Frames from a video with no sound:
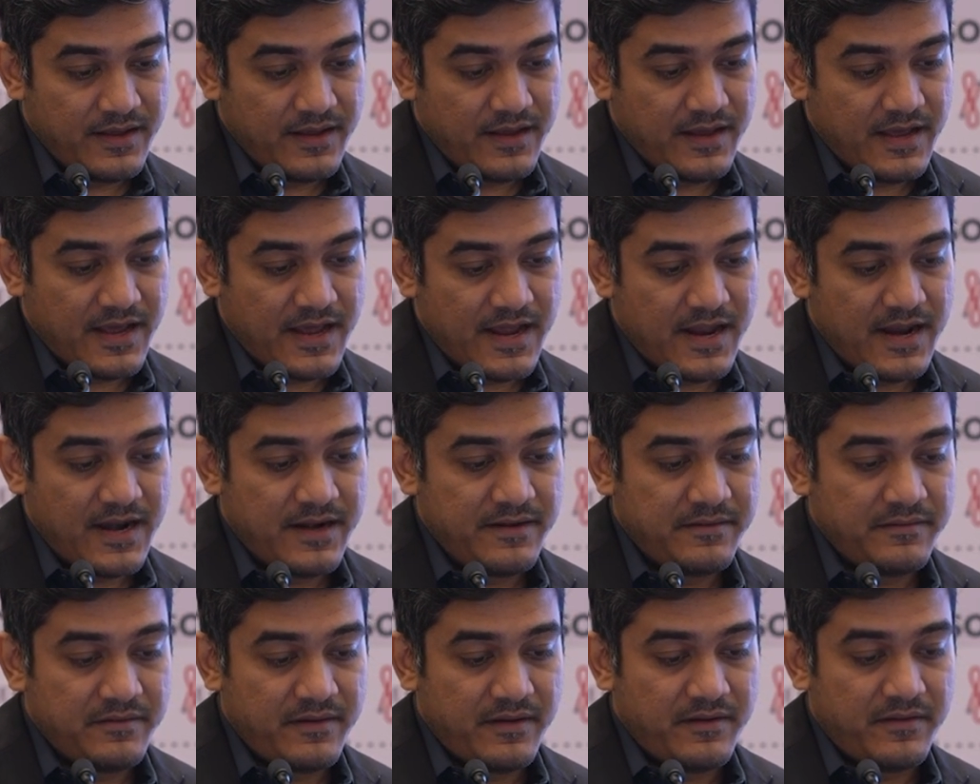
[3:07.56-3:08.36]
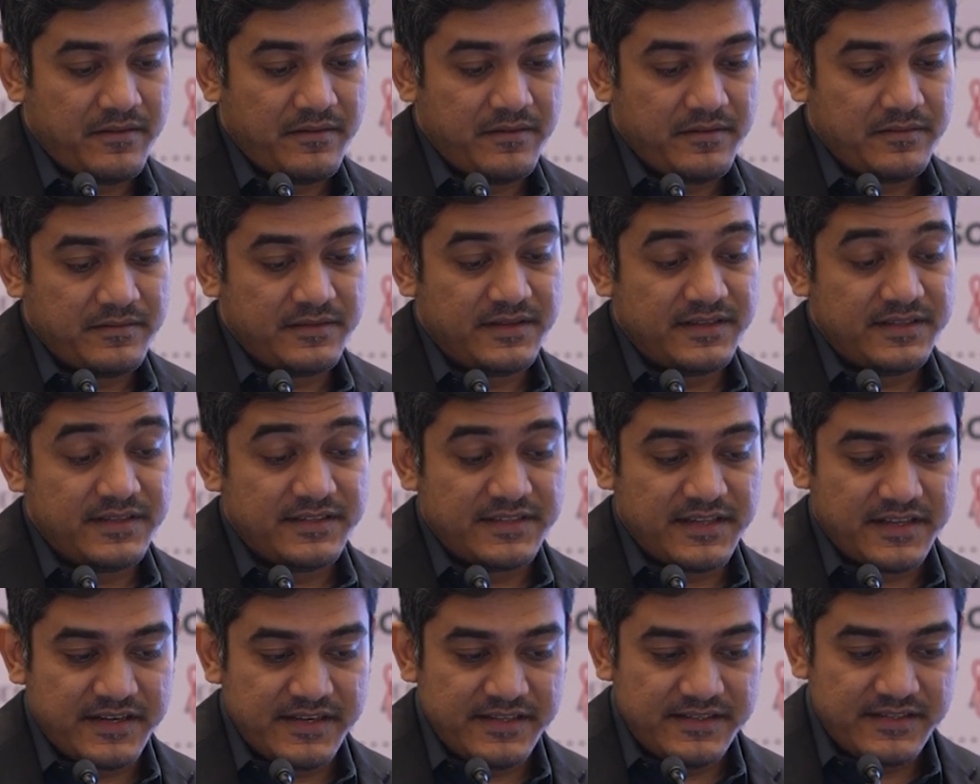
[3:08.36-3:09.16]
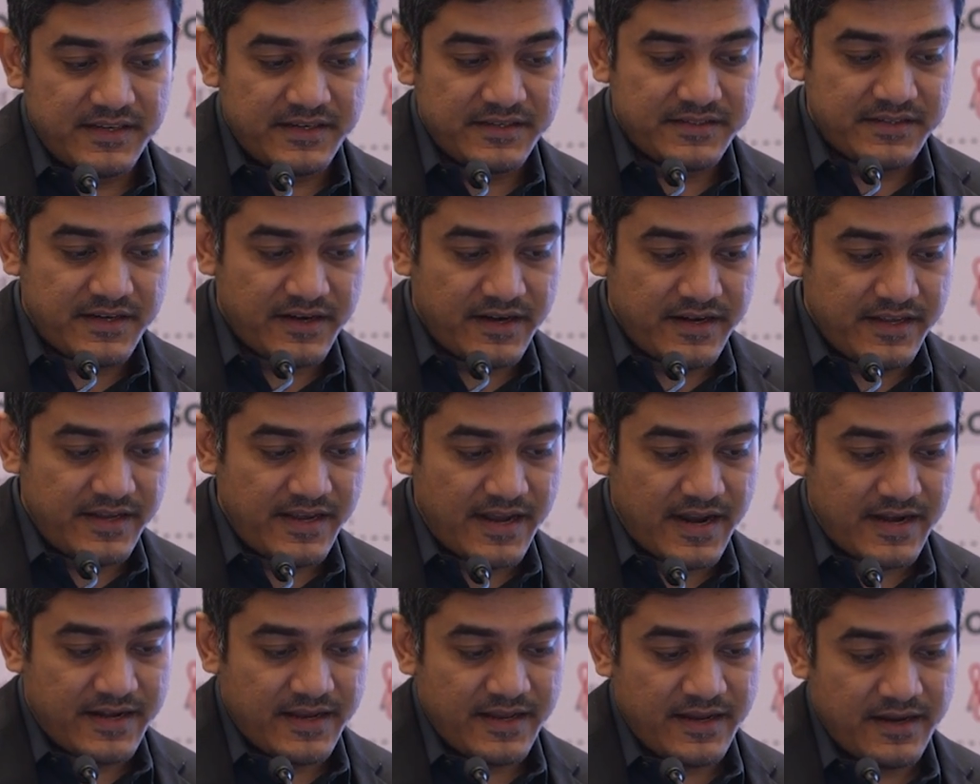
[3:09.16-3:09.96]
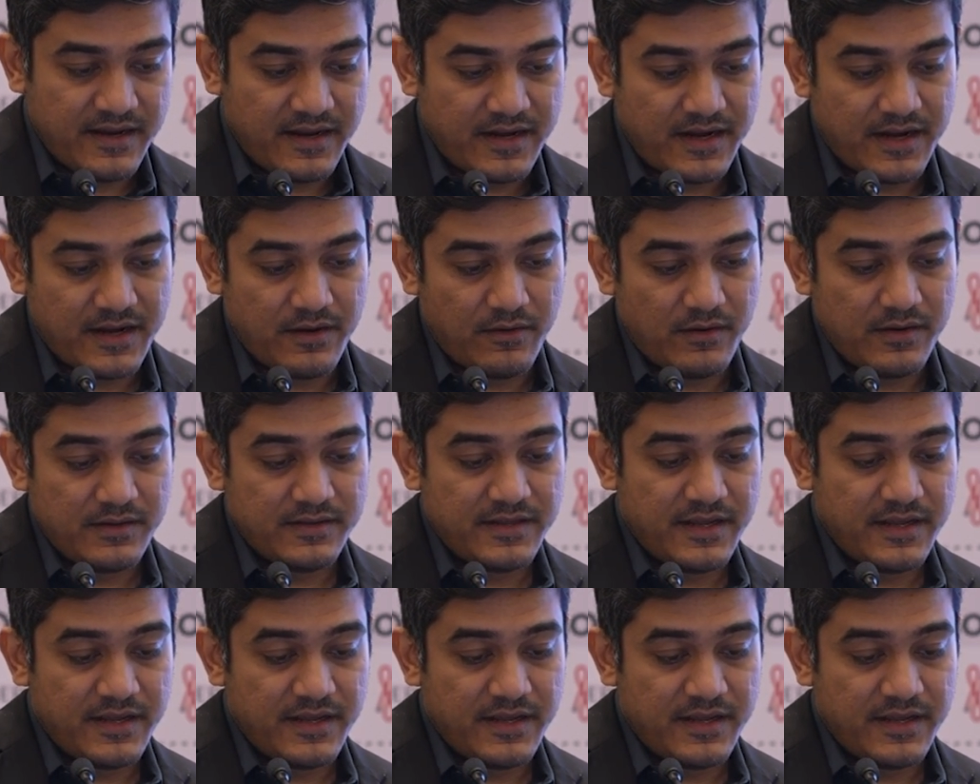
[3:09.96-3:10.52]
And this is a recent study, Ettinger et al.